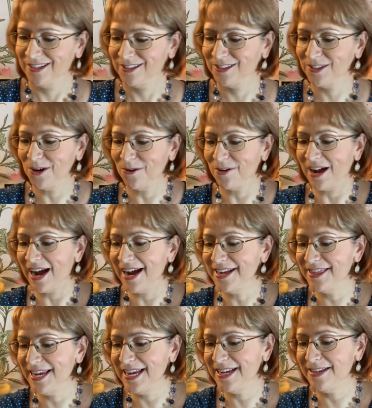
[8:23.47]
So I
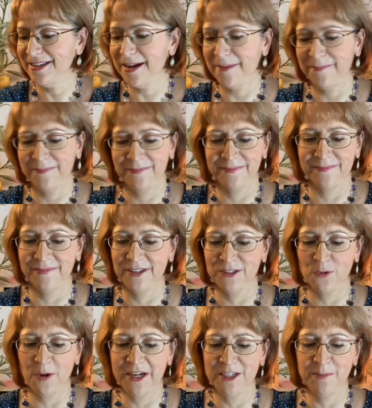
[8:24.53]
think, yep, there's
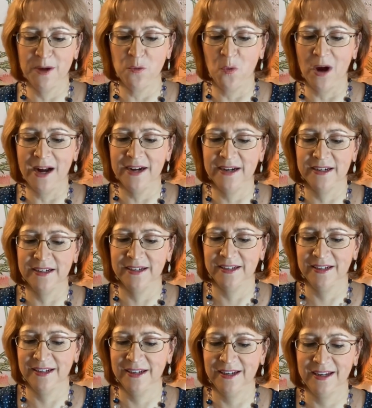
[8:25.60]
going to be one,
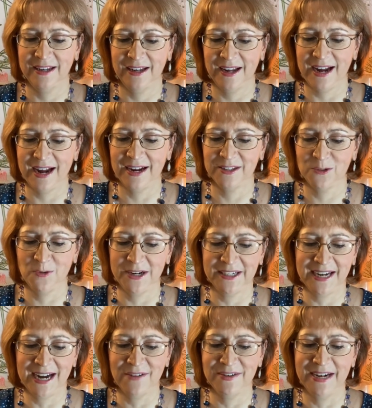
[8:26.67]
and it's going
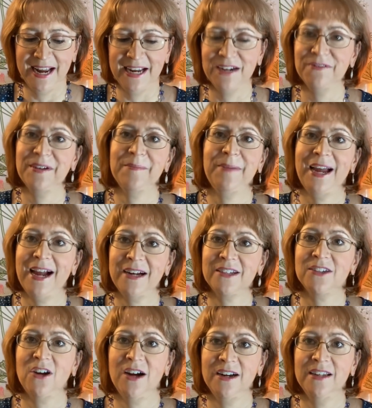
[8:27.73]
to have a negative
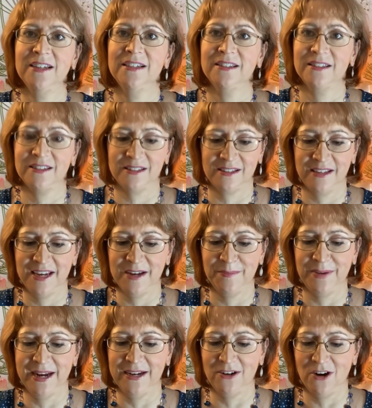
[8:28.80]
impact on his
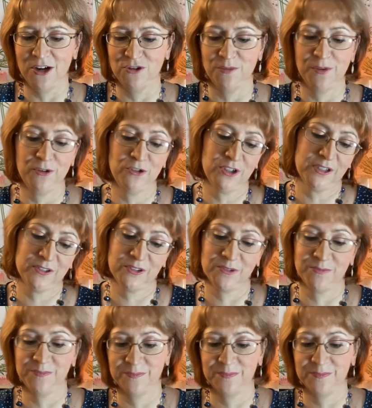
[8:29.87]
campaign contributions.